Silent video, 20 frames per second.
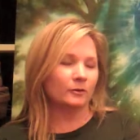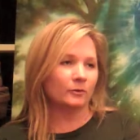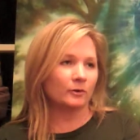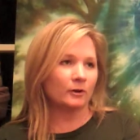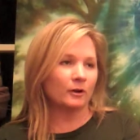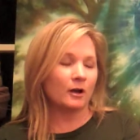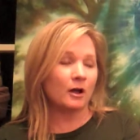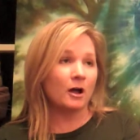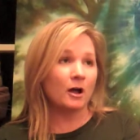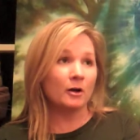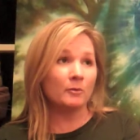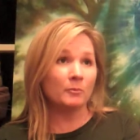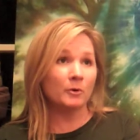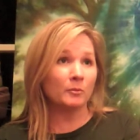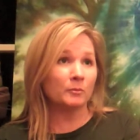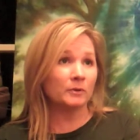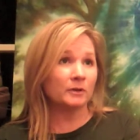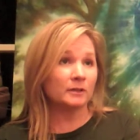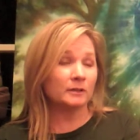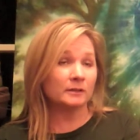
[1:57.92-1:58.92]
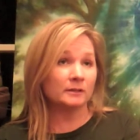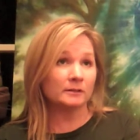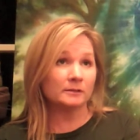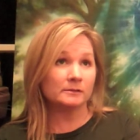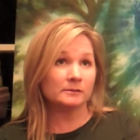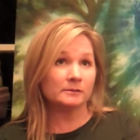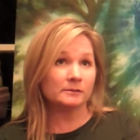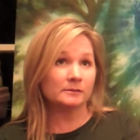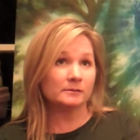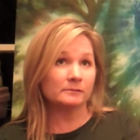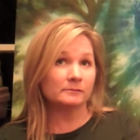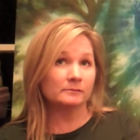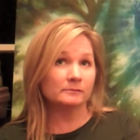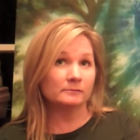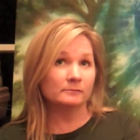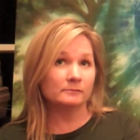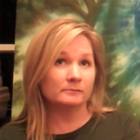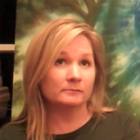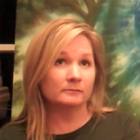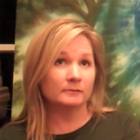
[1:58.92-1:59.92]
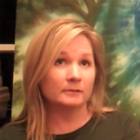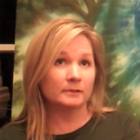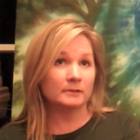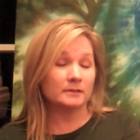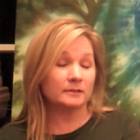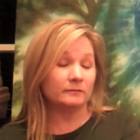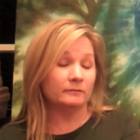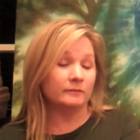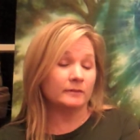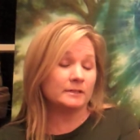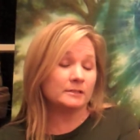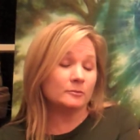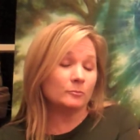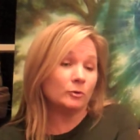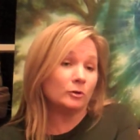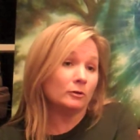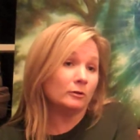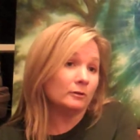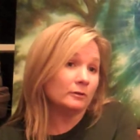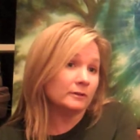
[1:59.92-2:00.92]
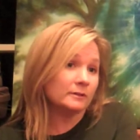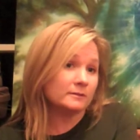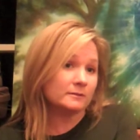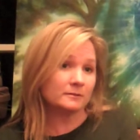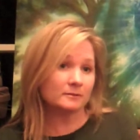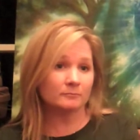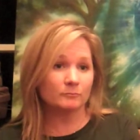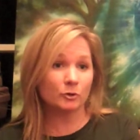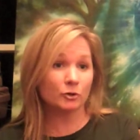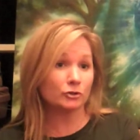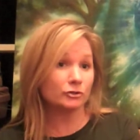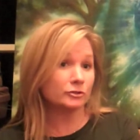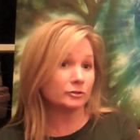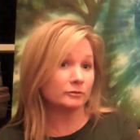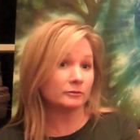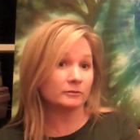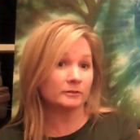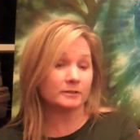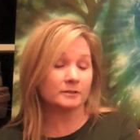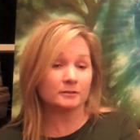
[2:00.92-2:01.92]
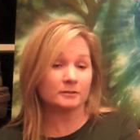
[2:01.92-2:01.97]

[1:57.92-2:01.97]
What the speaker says: an aha moment is, it's invisible, it's personal, it's